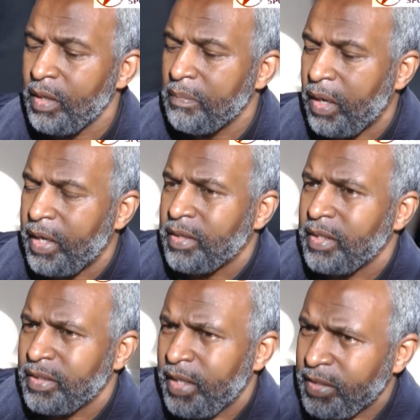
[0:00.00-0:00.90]
but I
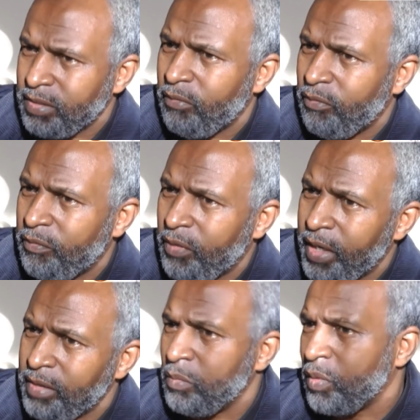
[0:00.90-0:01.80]
think that is a
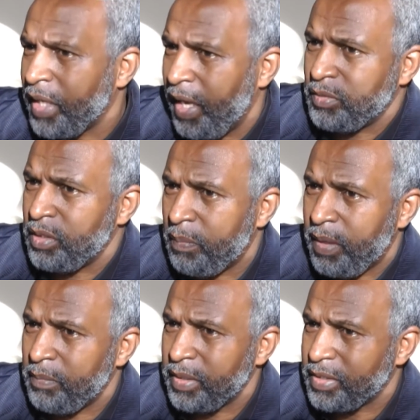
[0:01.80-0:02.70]
fight that will capture the
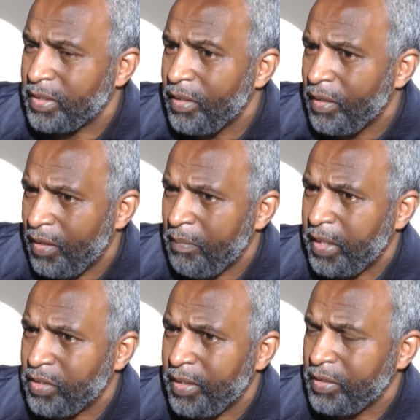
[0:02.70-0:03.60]
public's
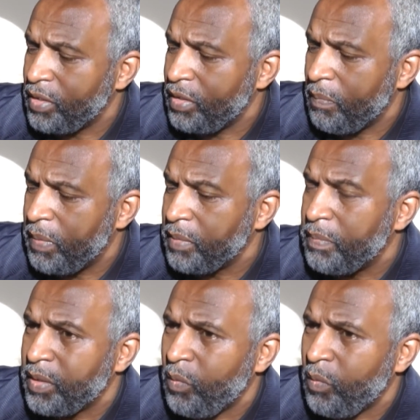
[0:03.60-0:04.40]
imagination in a big, big